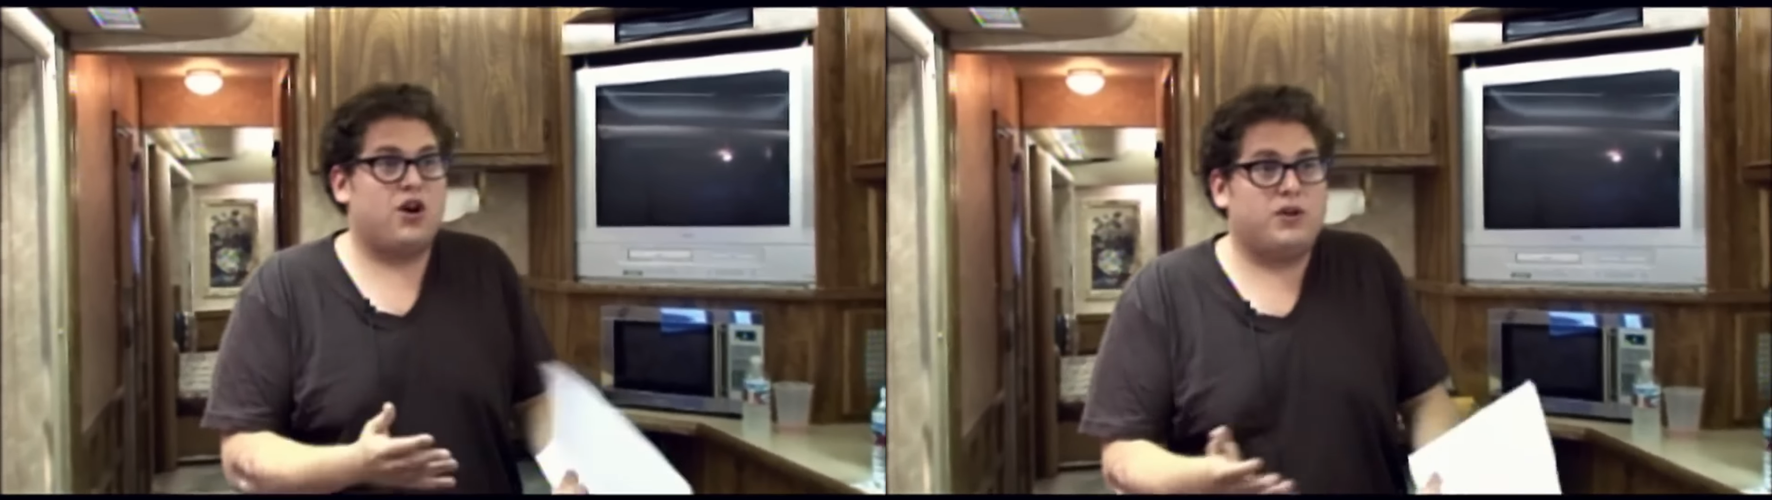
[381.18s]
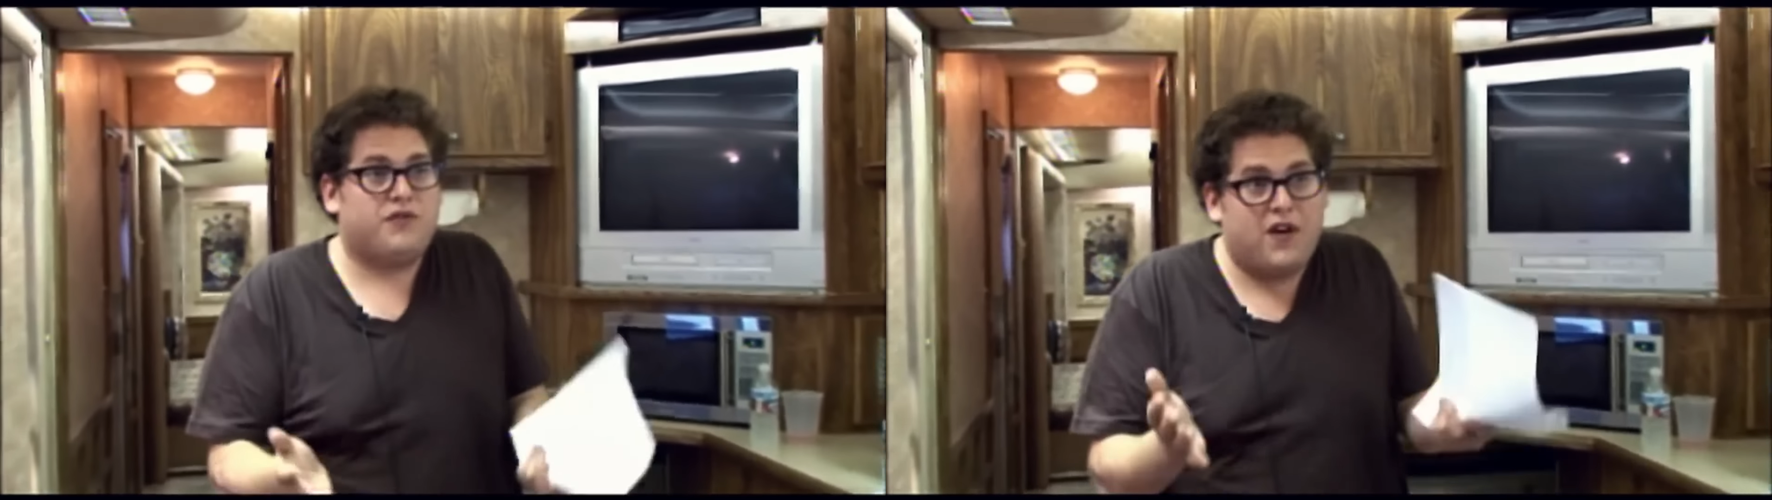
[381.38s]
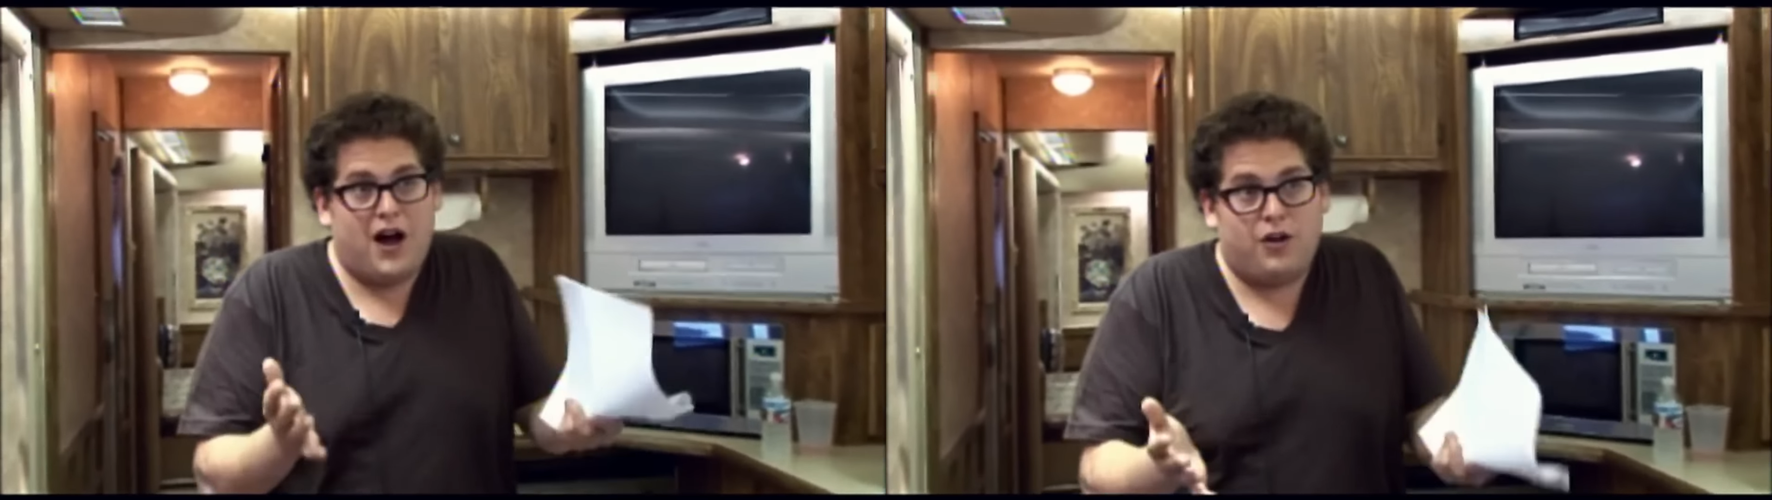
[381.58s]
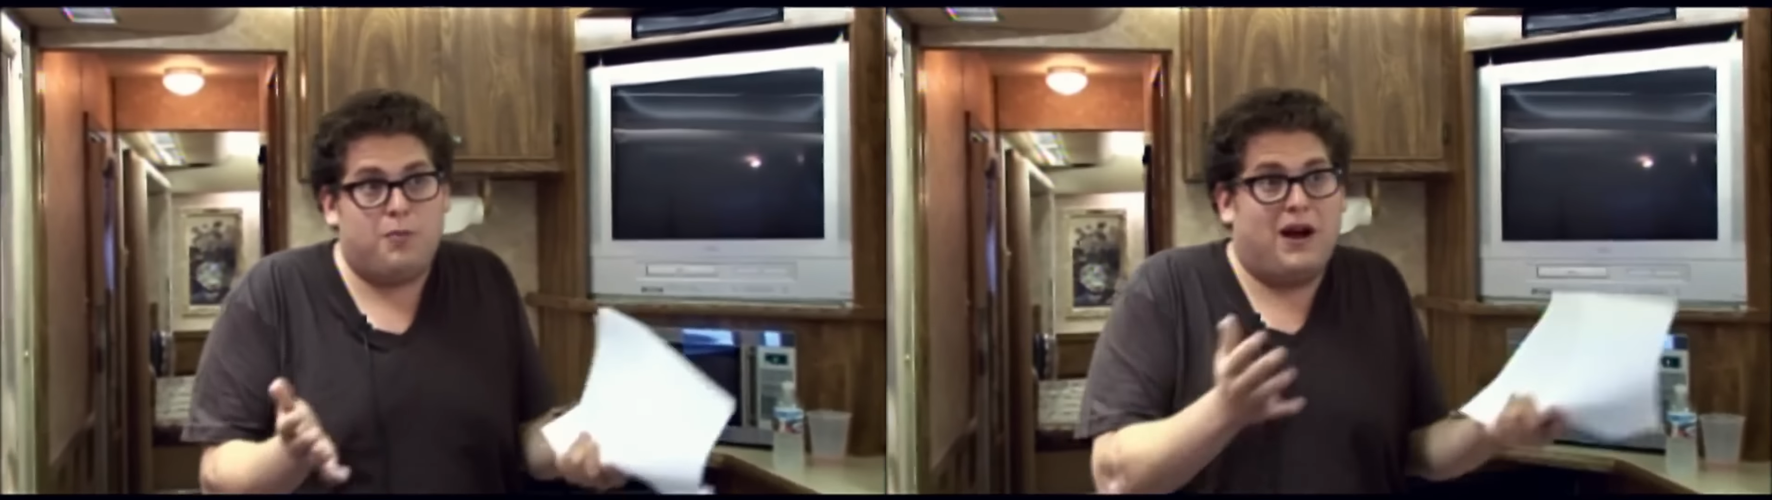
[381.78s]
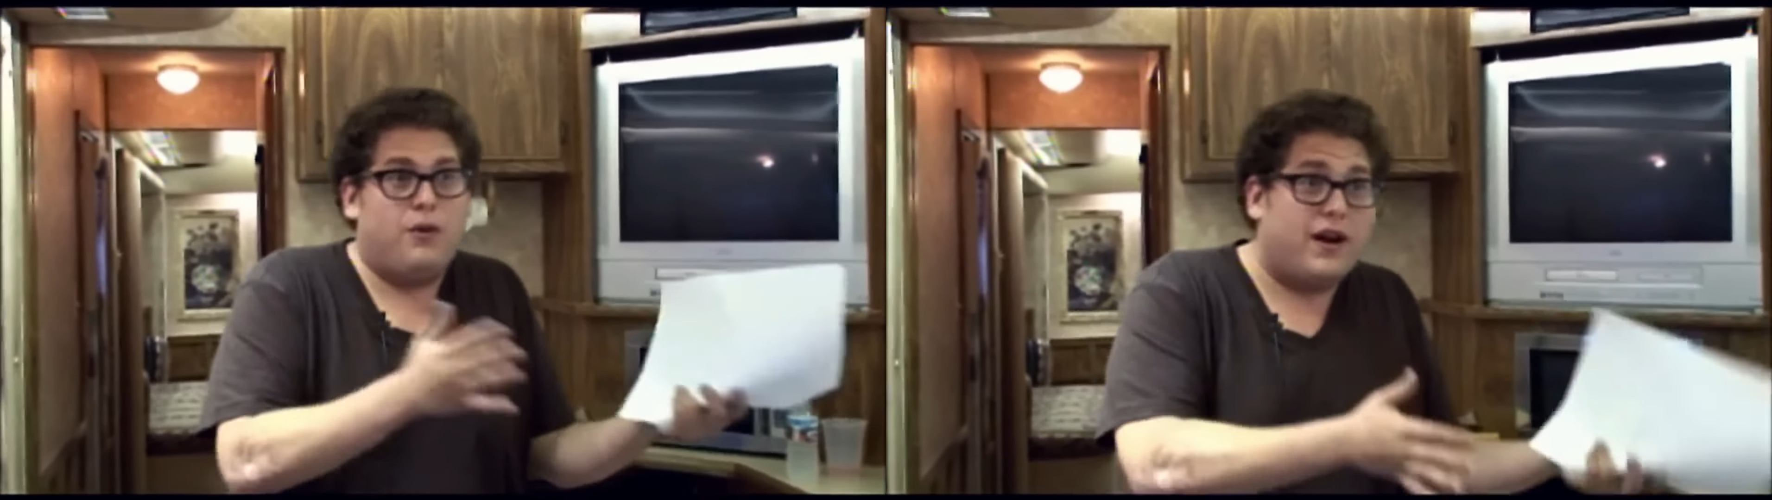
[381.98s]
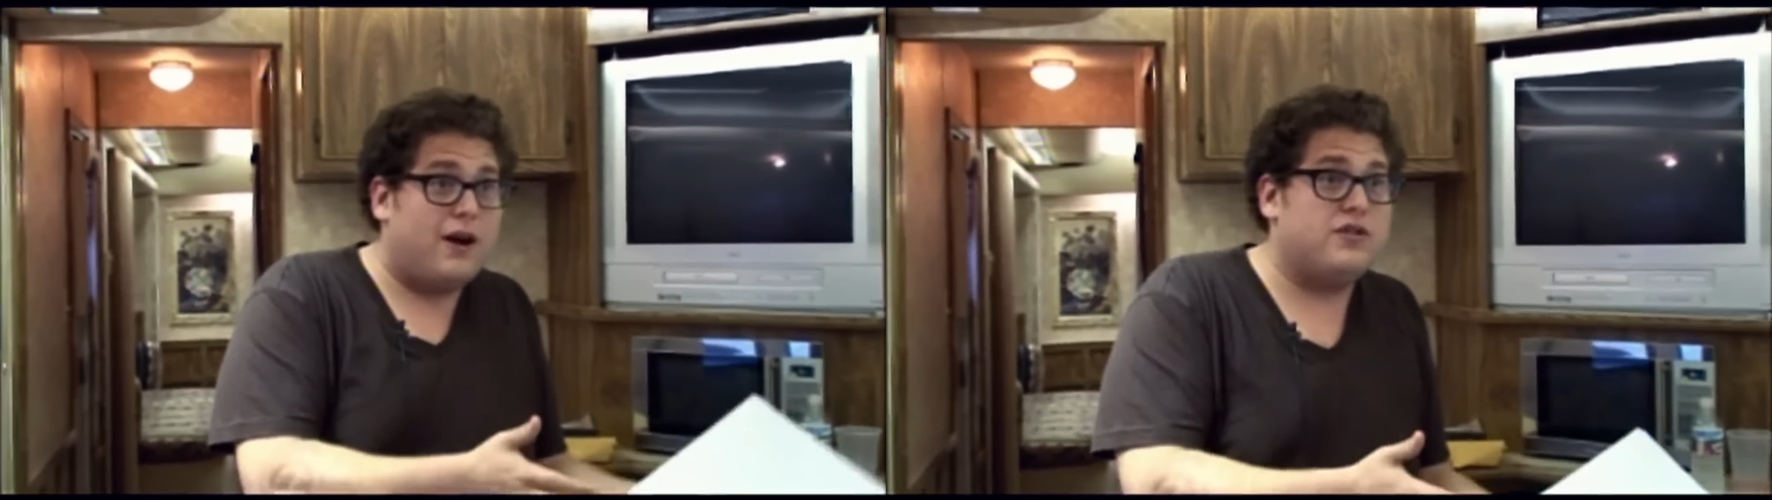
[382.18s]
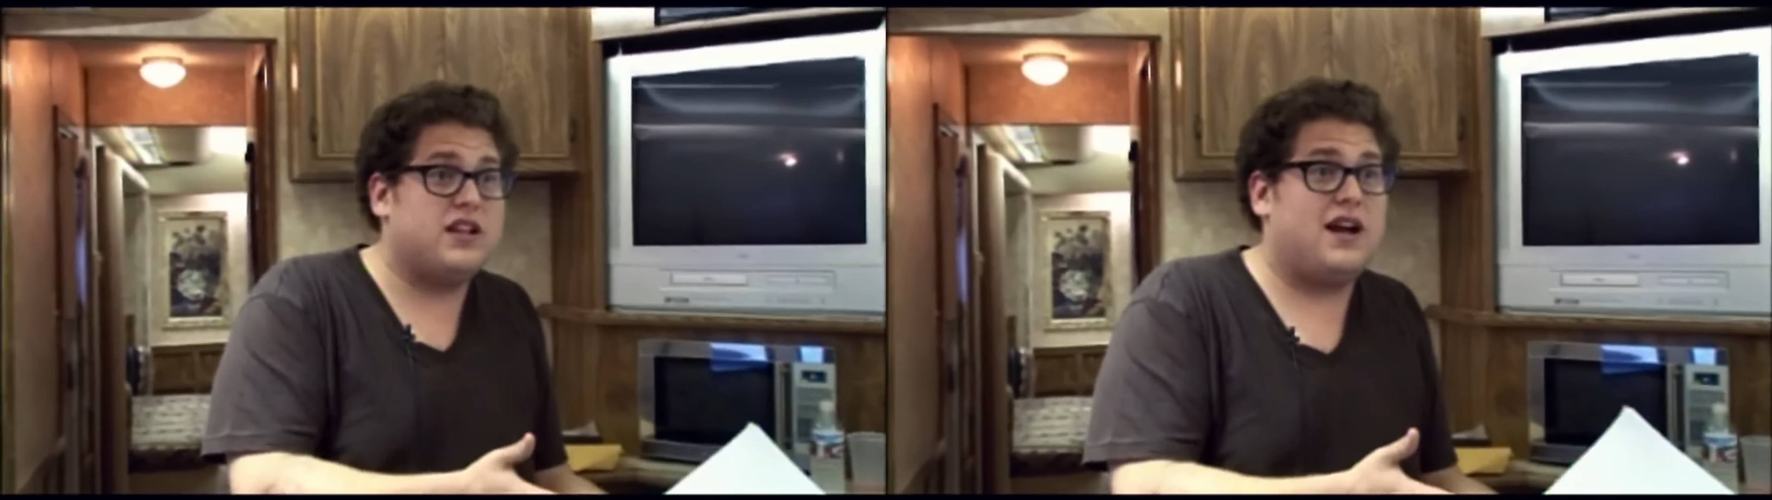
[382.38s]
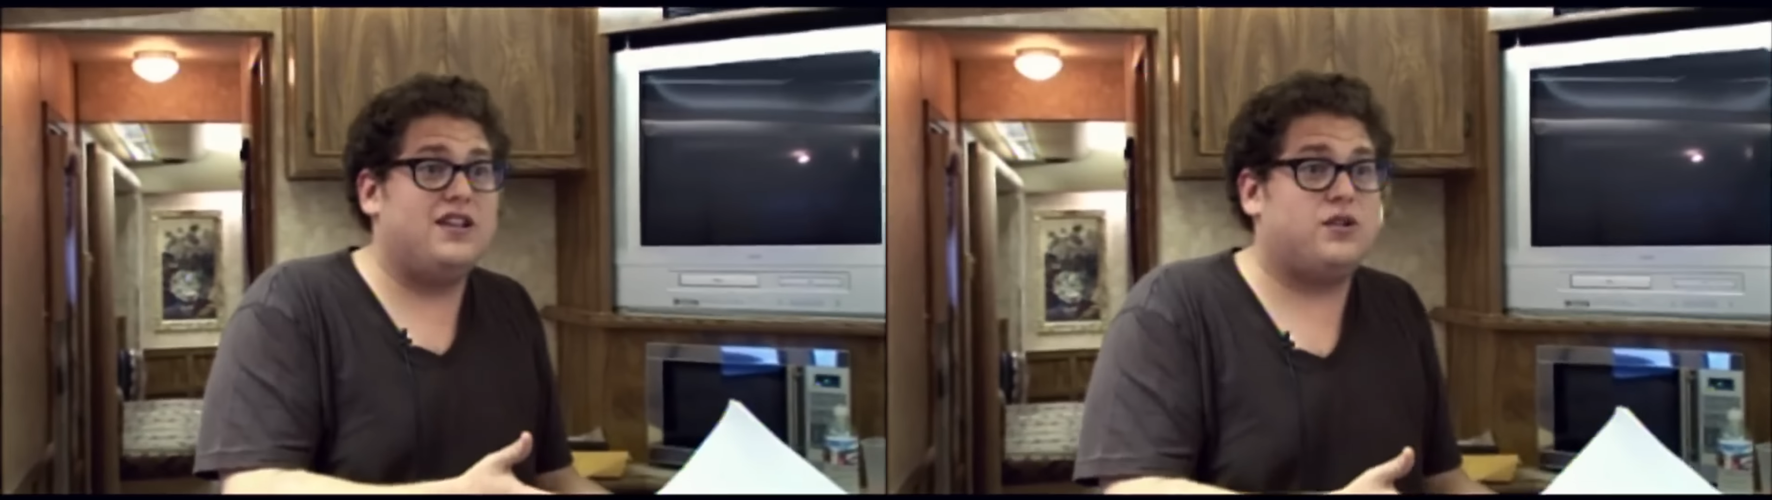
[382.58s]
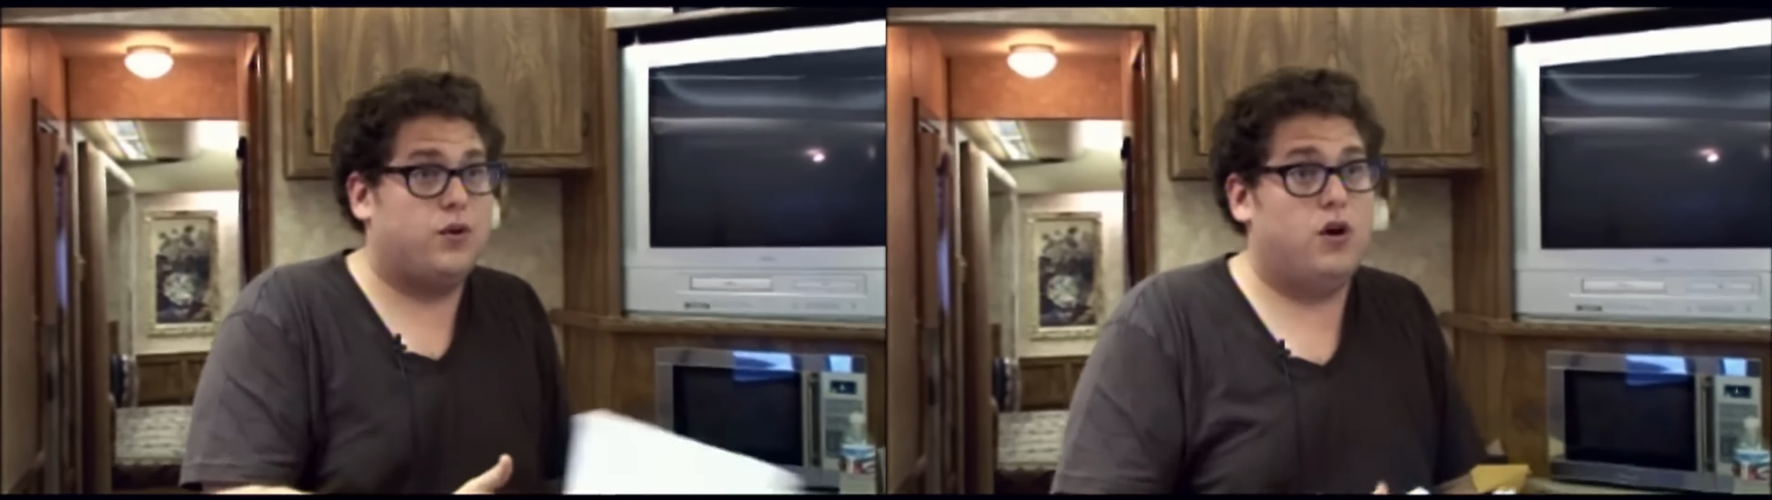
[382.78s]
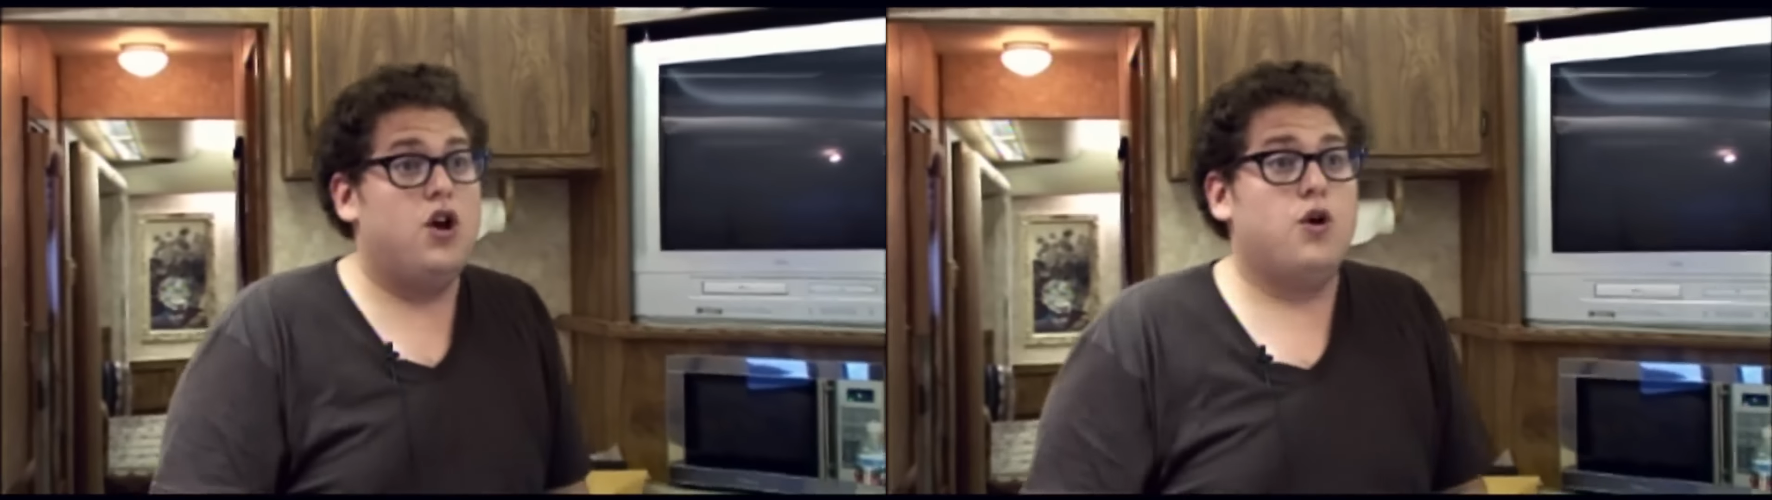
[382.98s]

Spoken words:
It's always followed by when I was in high school.